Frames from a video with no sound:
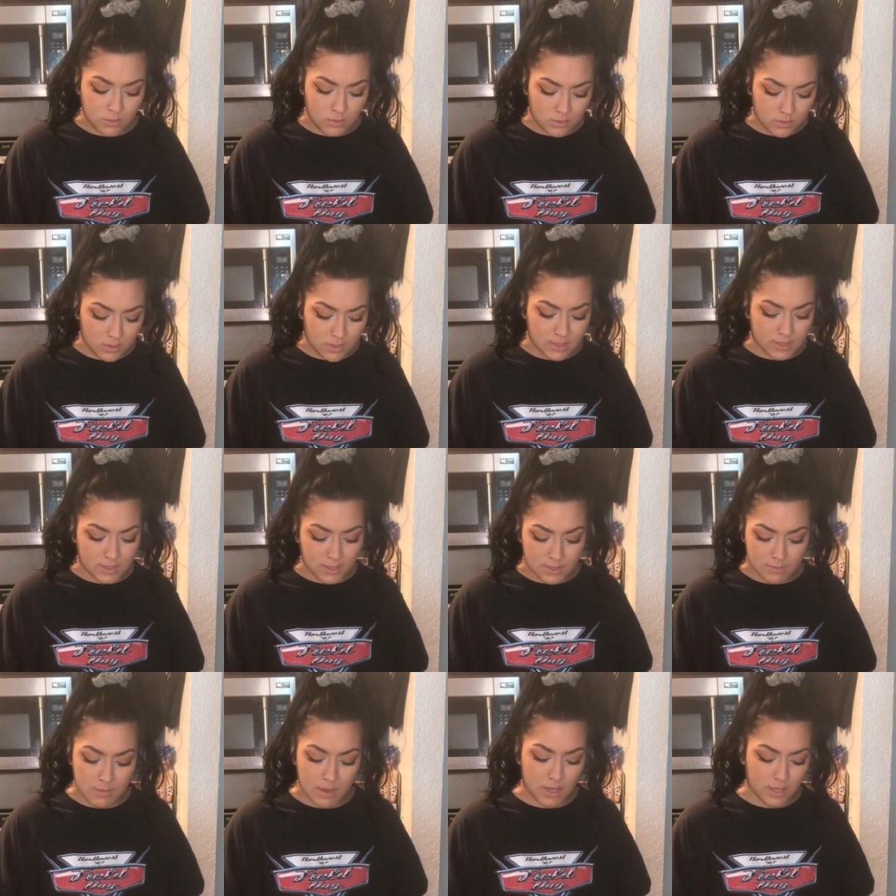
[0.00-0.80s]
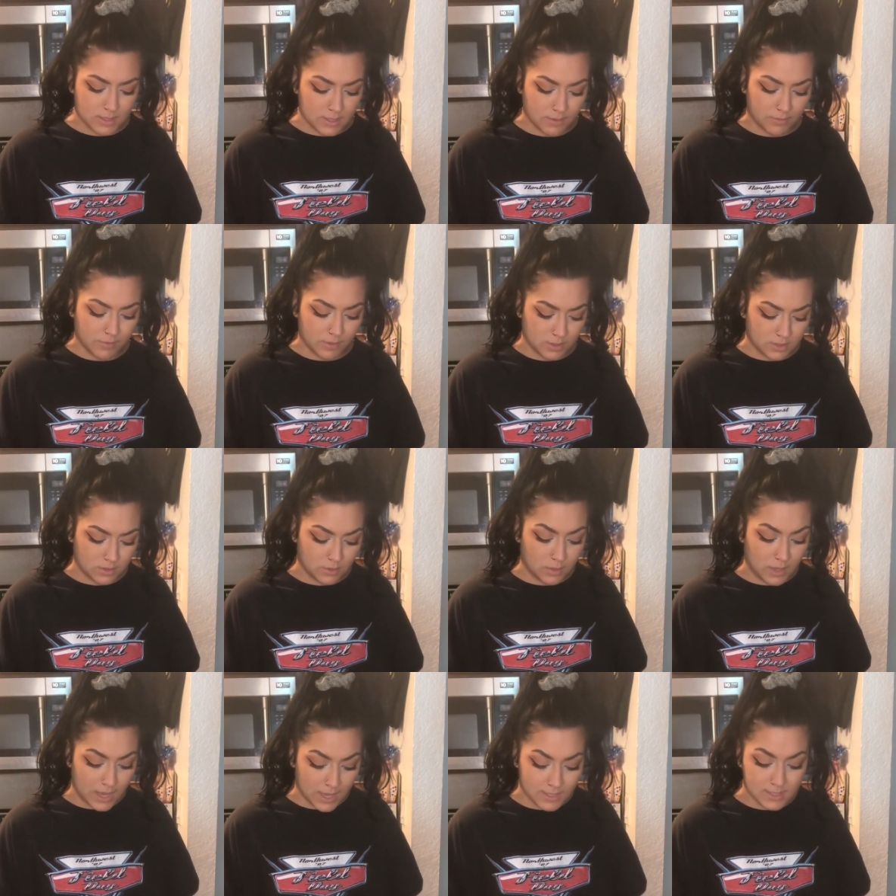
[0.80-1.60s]
This does make a difference, you
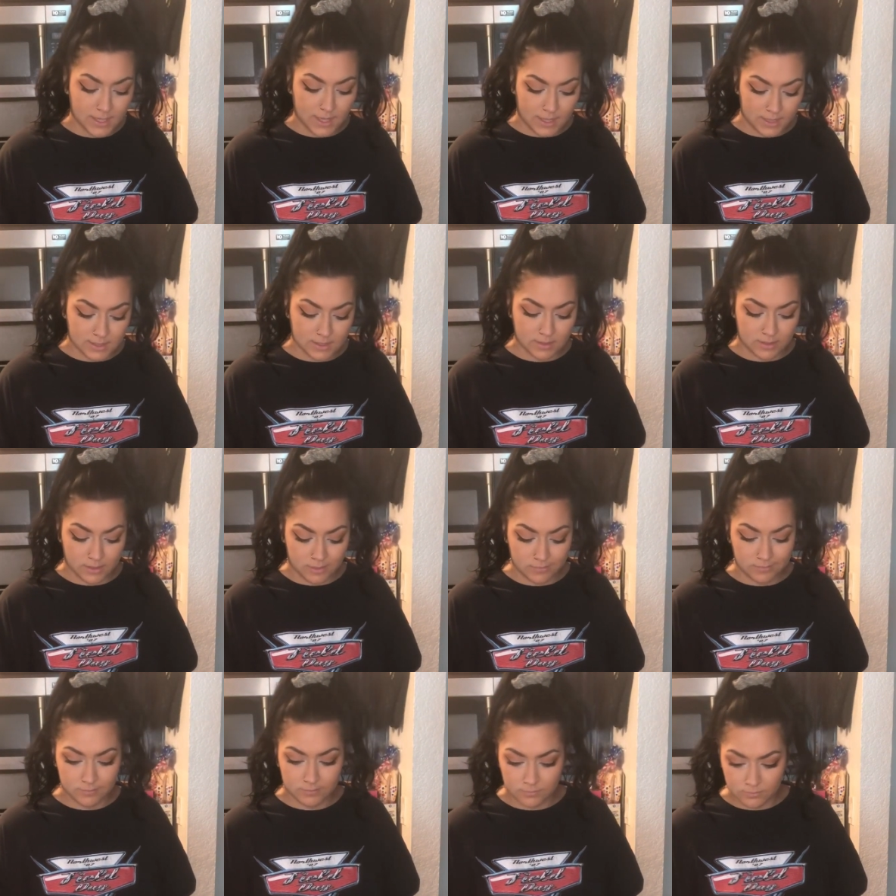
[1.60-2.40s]
can taste it.